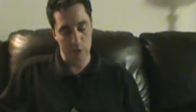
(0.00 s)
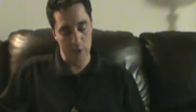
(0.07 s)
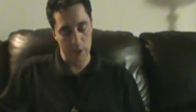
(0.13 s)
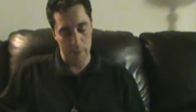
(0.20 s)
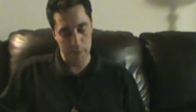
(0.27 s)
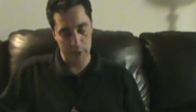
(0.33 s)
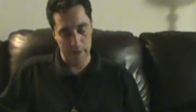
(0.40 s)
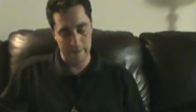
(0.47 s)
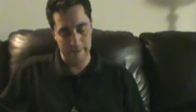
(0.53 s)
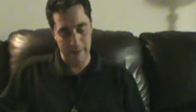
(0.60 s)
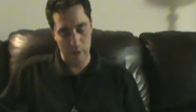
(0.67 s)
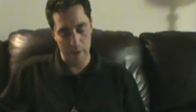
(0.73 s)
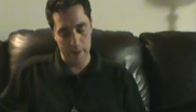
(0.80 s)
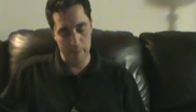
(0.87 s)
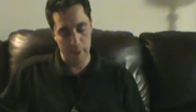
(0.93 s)
subject
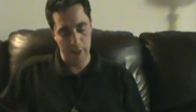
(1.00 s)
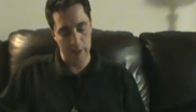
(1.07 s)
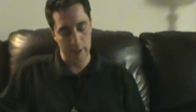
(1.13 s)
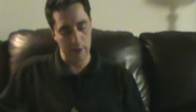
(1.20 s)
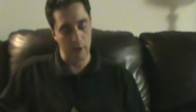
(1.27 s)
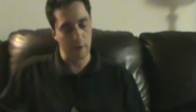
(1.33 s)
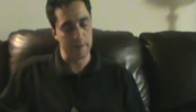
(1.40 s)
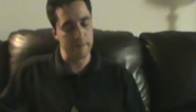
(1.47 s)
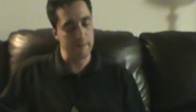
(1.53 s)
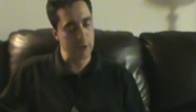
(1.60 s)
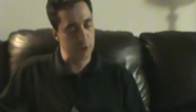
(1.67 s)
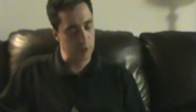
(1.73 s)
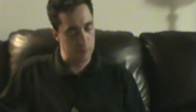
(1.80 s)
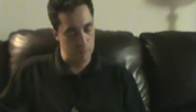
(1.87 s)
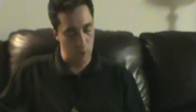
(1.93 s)
varied but in the
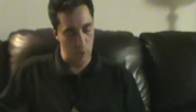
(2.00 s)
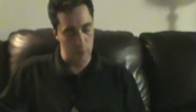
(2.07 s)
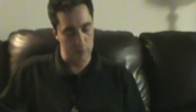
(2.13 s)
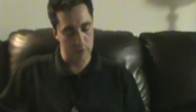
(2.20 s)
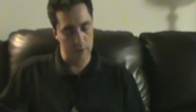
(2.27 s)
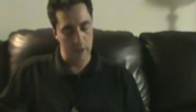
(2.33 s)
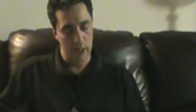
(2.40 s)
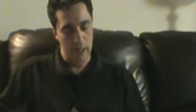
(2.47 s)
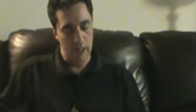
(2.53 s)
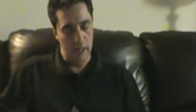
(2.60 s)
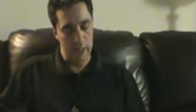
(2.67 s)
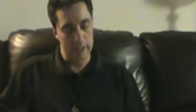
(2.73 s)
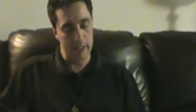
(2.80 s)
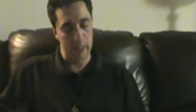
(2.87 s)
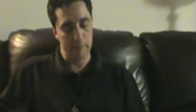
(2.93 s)
artificial modes
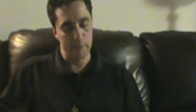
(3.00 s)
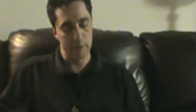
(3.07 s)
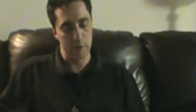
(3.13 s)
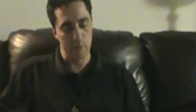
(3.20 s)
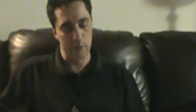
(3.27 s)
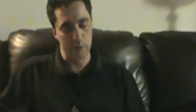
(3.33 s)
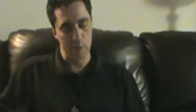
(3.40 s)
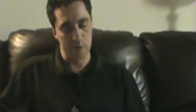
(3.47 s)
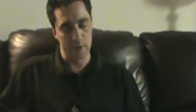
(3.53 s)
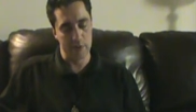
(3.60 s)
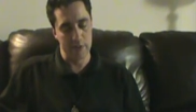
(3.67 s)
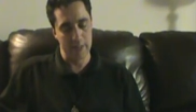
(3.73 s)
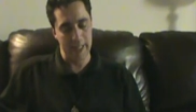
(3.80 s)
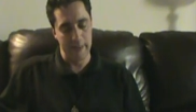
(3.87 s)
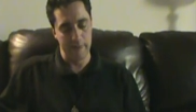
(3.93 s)
adopted to induce the
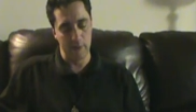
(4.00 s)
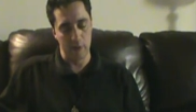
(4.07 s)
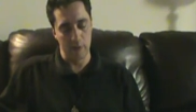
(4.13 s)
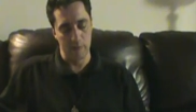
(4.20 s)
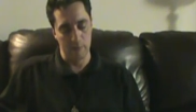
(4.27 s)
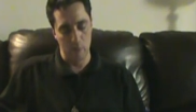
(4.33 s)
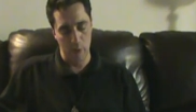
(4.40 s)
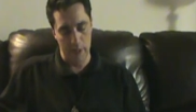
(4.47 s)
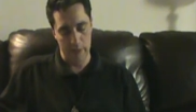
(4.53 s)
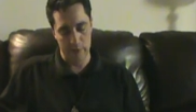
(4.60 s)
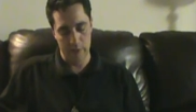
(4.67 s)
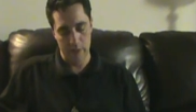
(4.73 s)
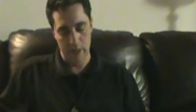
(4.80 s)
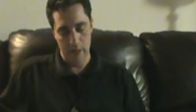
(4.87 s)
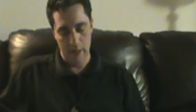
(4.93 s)
state of
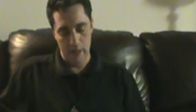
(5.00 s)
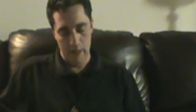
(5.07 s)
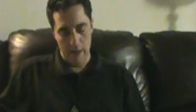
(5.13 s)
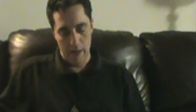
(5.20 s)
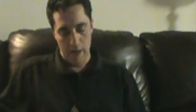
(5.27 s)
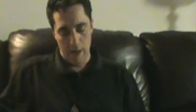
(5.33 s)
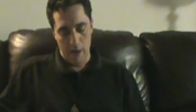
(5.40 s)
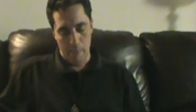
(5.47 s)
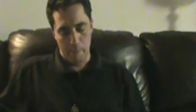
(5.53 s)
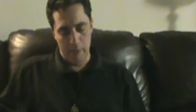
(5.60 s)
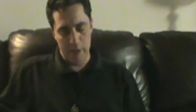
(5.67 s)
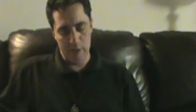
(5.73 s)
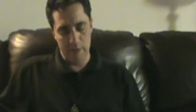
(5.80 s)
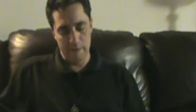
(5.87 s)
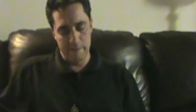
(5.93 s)
clairvoyance.
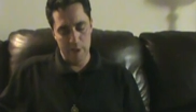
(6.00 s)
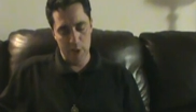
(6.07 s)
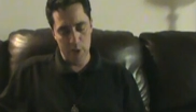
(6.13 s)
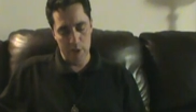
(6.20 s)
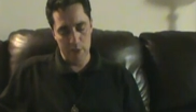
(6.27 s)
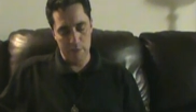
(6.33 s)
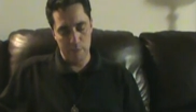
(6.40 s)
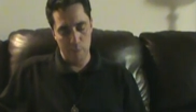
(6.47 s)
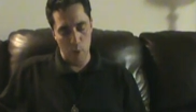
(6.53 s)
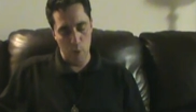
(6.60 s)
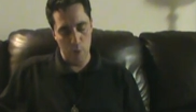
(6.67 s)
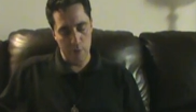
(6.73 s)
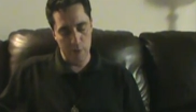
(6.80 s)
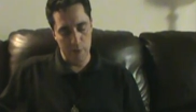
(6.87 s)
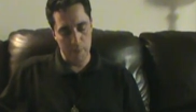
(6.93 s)
But as the visions of
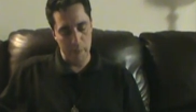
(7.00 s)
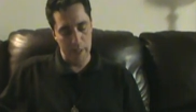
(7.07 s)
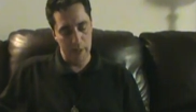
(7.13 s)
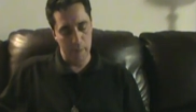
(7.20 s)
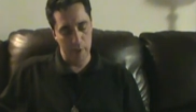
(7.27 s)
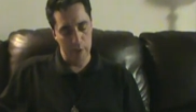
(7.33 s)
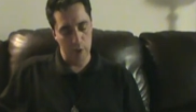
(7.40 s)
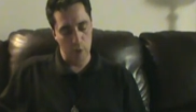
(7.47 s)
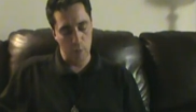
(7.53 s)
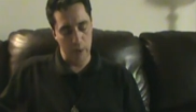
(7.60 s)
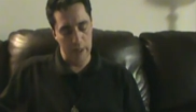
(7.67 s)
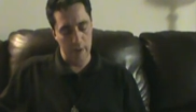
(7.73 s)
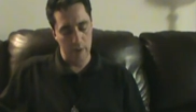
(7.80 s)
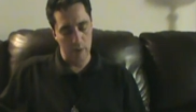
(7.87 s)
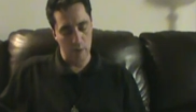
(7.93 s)
both depend upon the
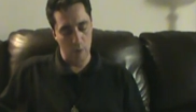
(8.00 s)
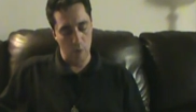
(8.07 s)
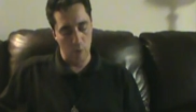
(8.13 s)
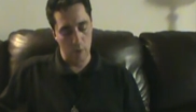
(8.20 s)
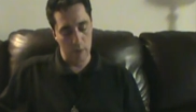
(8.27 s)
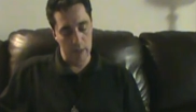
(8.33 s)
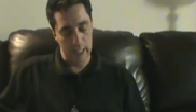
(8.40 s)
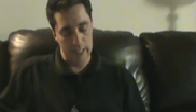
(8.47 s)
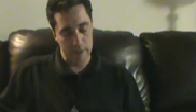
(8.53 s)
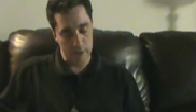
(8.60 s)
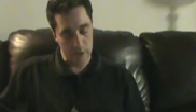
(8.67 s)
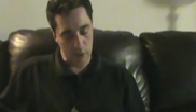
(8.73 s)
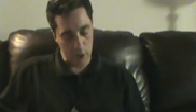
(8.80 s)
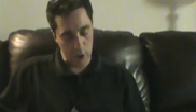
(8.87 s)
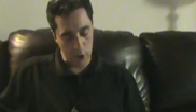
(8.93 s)
greater or
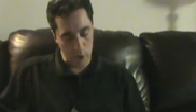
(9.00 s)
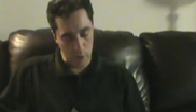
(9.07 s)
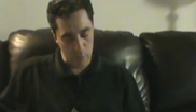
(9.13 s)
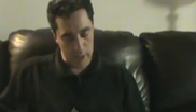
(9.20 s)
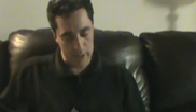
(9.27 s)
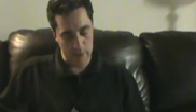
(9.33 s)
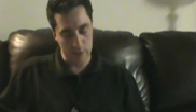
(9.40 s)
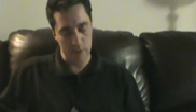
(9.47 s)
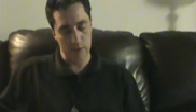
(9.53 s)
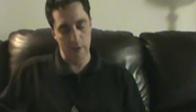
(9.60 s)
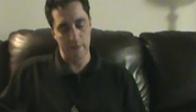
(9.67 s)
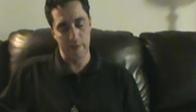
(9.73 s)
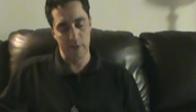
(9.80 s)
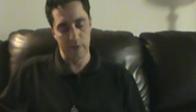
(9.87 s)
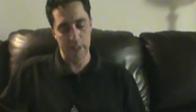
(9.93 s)
less acuteness
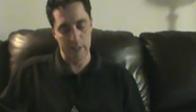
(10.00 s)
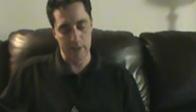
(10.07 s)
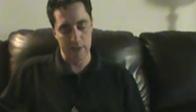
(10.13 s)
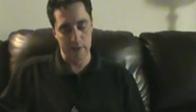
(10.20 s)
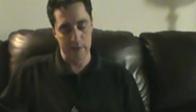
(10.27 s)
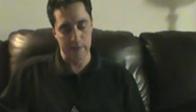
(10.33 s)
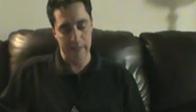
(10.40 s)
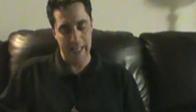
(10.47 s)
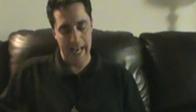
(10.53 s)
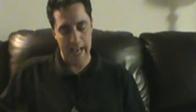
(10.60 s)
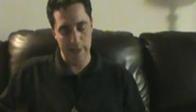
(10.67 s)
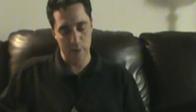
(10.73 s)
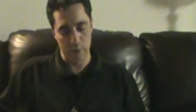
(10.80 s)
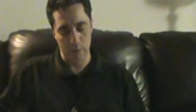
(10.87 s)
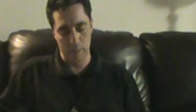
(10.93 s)
of the senses of the
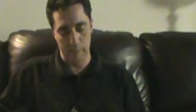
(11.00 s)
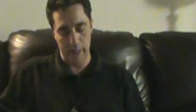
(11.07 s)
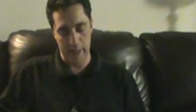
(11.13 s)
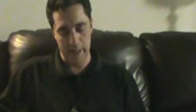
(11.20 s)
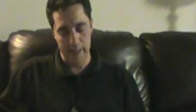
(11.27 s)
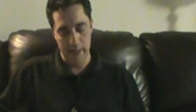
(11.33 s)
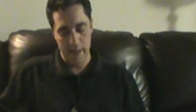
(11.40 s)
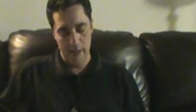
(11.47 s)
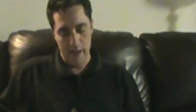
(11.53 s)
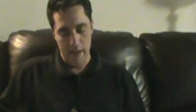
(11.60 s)
astral body,